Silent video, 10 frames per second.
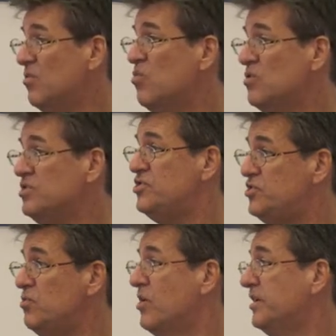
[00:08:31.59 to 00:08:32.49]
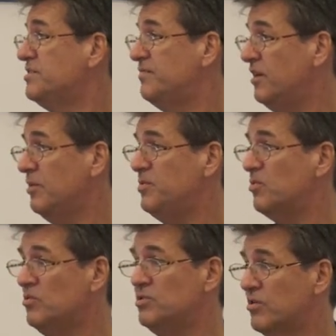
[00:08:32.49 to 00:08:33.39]
wouldn't you want to develop
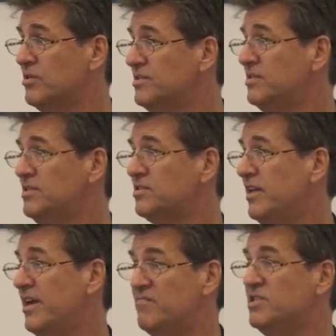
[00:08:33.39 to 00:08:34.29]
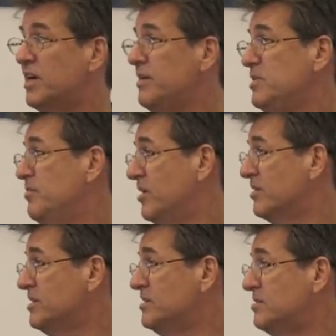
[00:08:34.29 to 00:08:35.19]
your own currency so that every time the
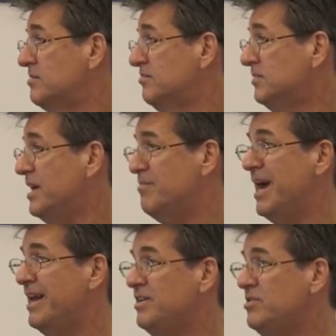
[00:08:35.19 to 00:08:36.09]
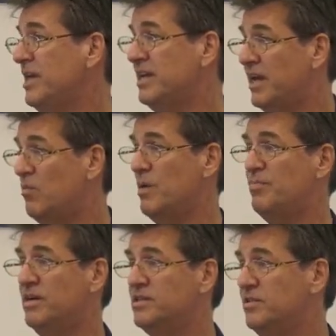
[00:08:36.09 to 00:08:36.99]
Americans get mad at you, they can't
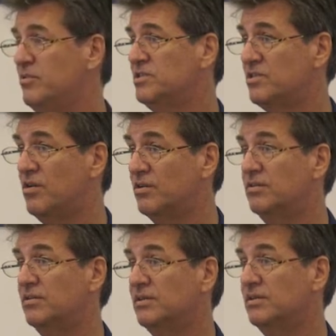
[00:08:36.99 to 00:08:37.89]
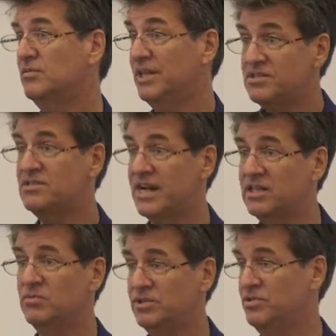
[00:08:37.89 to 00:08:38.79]
weaponize the US dollar? Well, that's
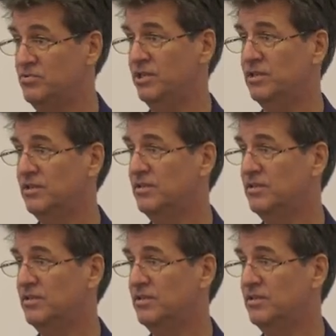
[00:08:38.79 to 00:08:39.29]
exactly what they're doing,